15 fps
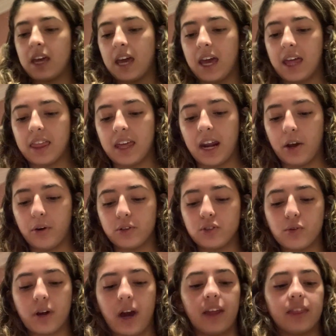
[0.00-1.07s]
And then I
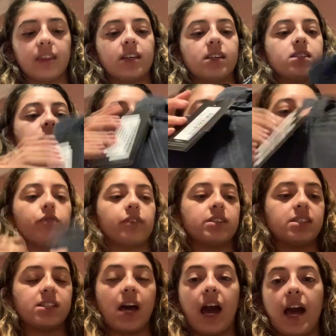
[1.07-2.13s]
also got this
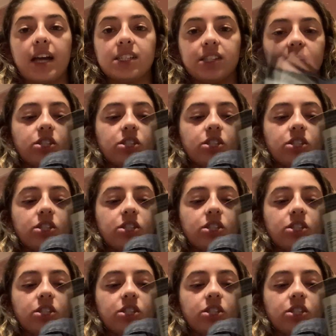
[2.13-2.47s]
oversized